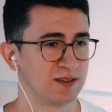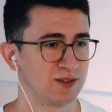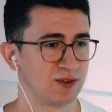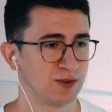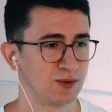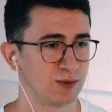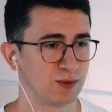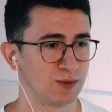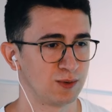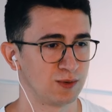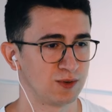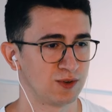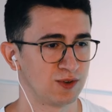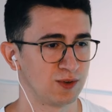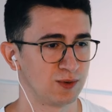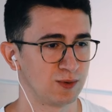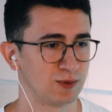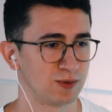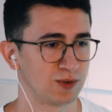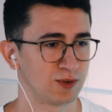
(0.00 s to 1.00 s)
to
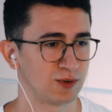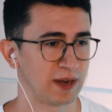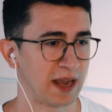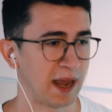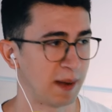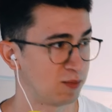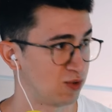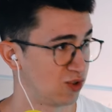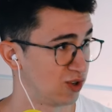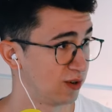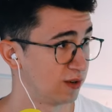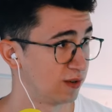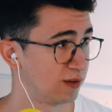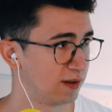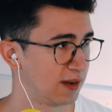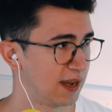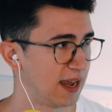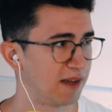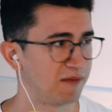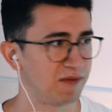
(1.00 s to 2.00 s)

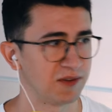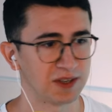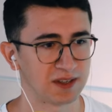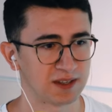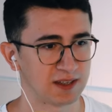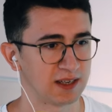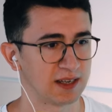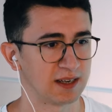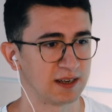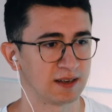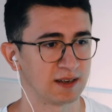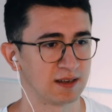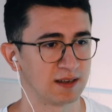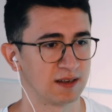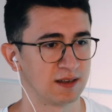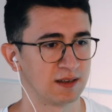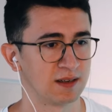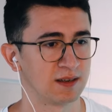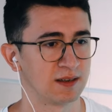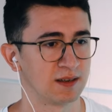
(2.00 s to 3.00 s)
capture everything
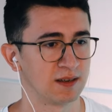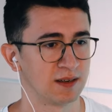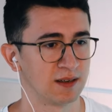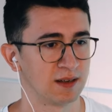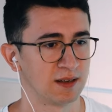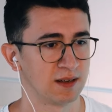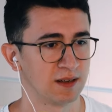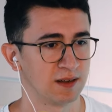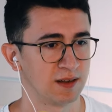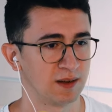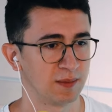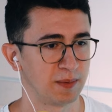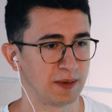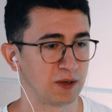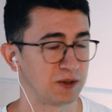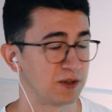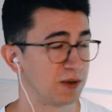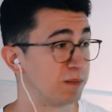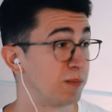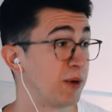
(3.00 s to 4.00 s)

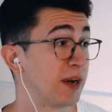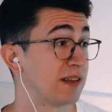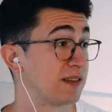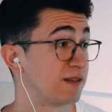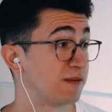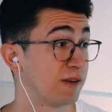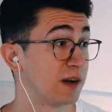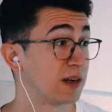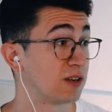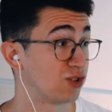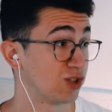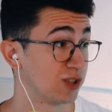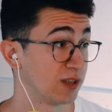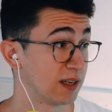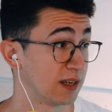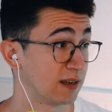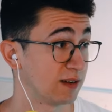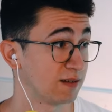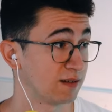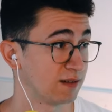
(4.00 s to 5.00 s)
about the brain's
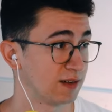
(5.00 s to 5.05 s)
functioning,